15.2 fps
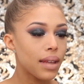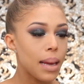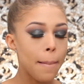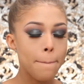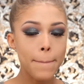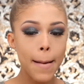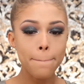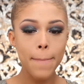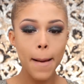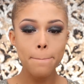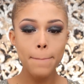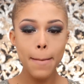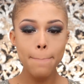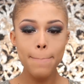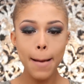just the
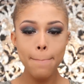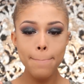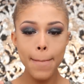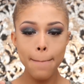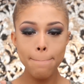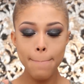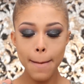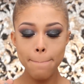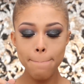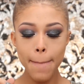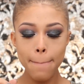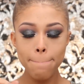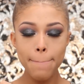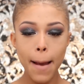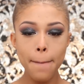center to create like a
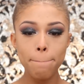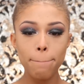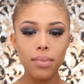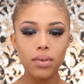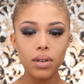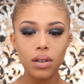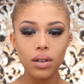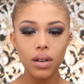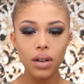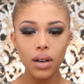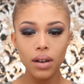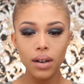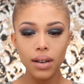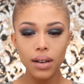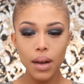more pouty
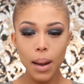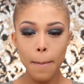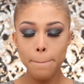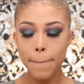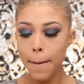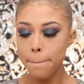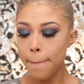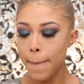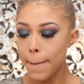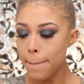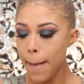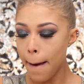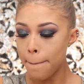pout.